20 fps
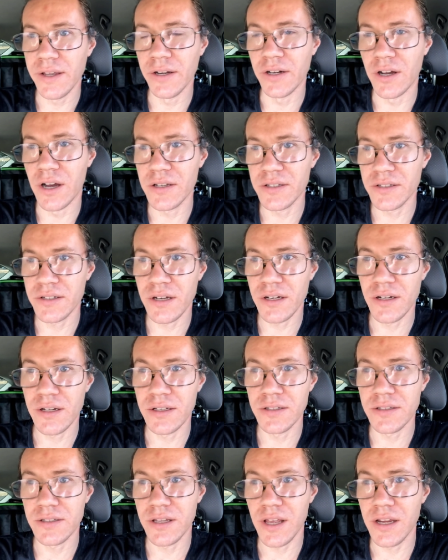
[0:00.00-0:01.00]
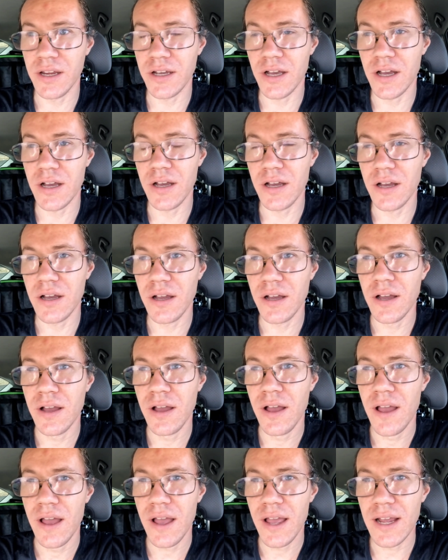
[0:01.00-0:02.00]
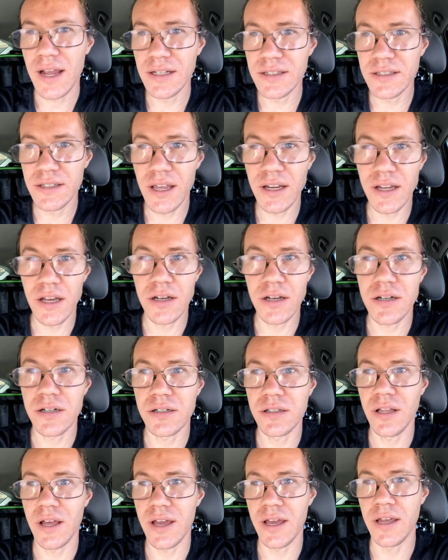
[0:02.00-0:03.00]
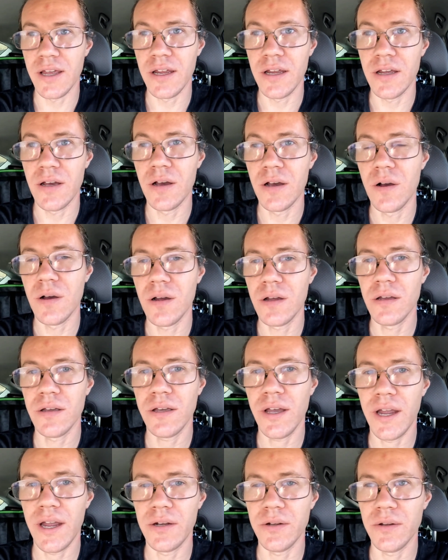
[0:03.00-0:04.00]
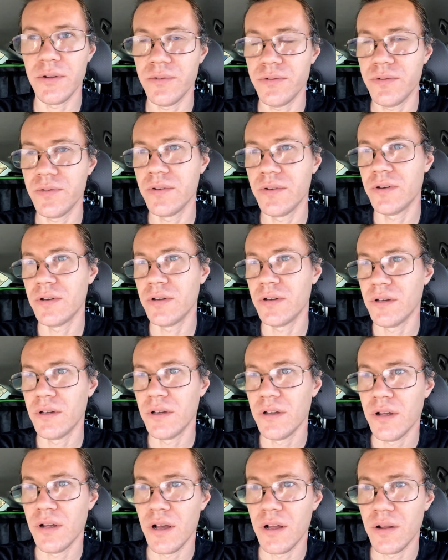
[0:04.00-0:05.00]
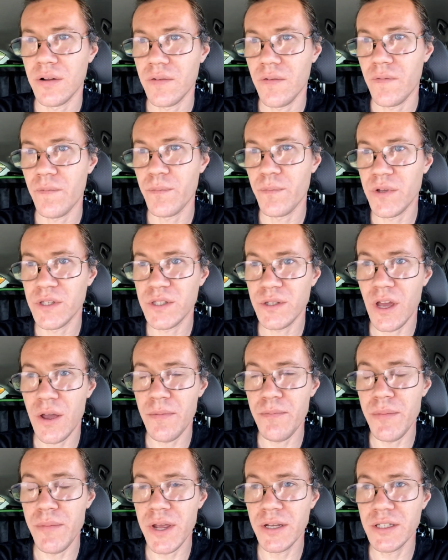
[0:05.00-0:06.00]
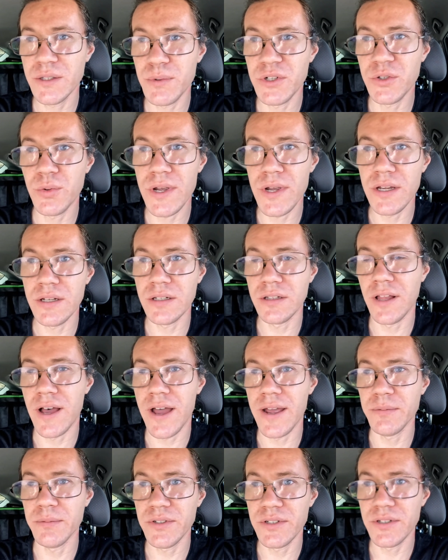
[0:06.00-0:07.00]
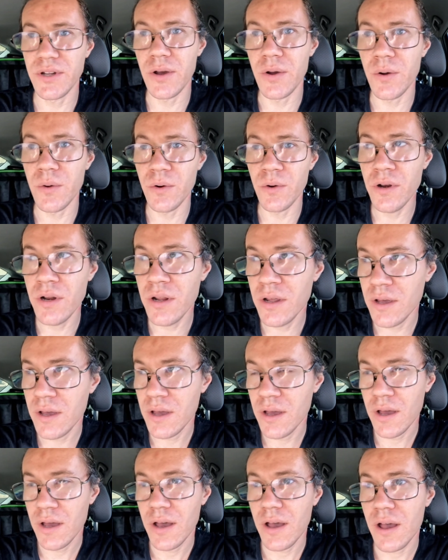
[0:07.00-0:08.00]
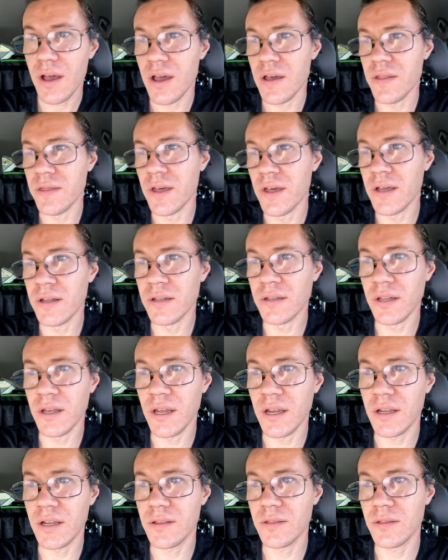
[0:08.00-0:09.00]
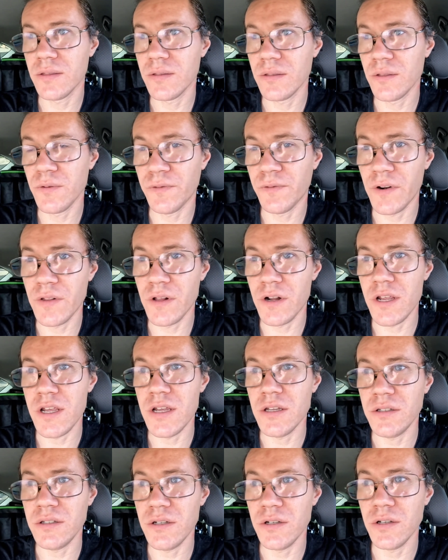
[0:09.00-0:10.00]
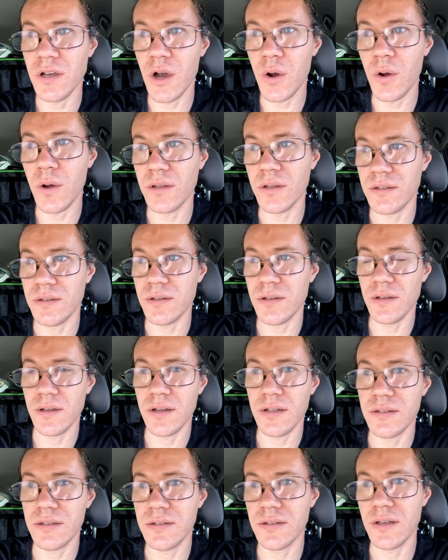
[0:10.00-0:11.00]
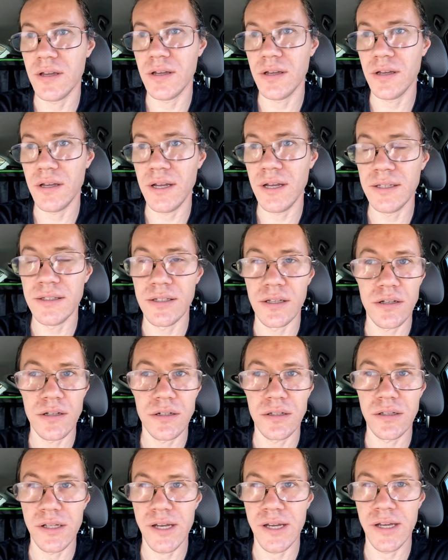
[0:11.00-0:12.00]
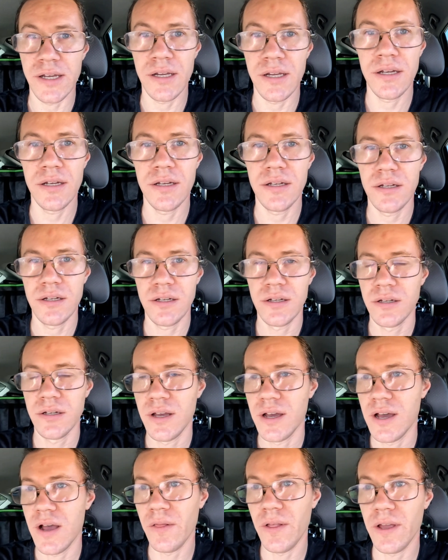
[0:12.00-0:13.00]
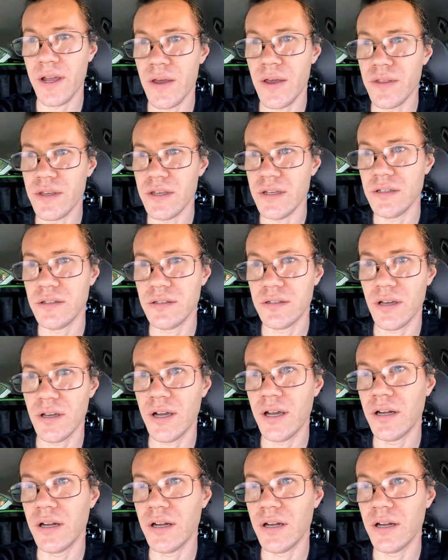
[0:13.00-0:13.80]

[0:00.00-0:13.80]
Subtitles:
in Austin is like, it's like a clay, kind of. It's a mix between limestone, and then like the further east you go, it's a clay, like on the east